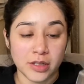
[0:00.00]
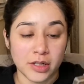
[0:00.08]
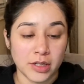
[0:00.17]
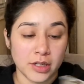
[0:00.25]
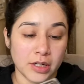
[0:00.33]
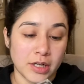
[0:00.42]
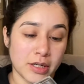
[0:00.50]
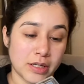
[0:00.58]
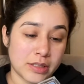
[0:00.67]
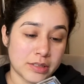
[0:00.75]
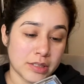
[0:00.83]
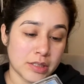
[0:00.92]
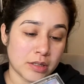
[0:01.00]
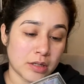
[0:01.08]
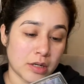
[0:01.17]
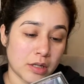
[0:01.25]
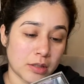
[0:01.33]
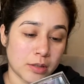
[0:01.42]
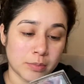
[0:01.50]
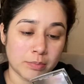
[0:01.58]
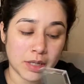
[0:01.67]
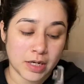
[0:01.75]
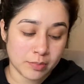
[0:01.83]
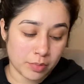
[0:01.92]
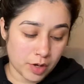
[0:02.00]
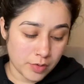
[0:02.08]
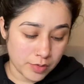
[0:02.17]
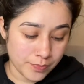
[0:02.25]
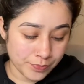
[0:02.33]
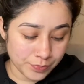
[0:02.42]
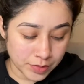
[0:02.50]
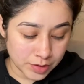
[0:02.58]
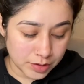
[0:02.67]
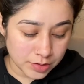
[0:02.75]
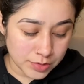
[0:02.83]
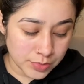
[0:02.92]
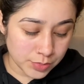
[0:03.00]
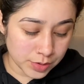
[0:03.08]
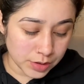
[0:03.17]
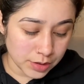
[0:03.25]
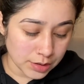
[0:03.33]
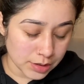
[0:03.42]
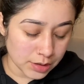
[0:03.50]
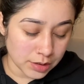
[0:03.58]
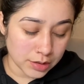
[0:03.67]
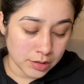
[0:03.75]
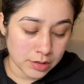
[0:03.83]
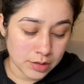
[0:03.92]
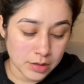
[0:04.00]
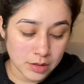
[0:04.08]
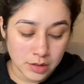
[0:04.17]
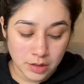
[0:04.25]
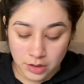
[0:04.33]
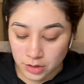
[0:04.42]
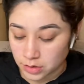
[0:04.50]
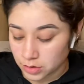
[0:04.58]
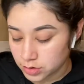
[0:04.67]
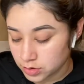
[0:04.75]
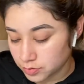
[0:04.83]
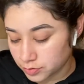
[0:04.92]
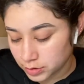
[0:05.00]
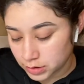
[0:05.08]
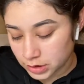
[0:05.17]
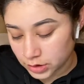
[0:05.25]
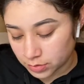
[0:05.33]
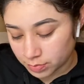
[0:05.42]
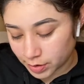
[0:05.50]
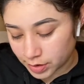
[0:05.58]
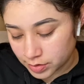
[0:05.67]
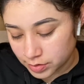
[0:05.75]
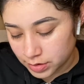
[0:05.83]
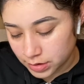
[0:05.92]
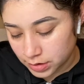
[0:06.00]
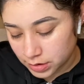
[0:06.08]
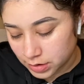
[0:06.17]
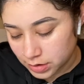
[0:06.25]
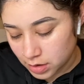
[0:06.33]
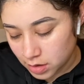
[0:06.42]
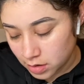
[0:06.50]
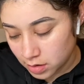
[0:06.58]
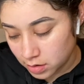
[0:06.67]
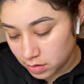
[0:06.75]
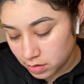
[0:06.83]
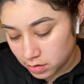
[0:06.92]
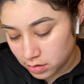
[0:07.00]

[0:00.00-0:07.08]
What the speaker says: Now using a brow powder from Tarte in the color Black Brown, I will be filling in my brows with that.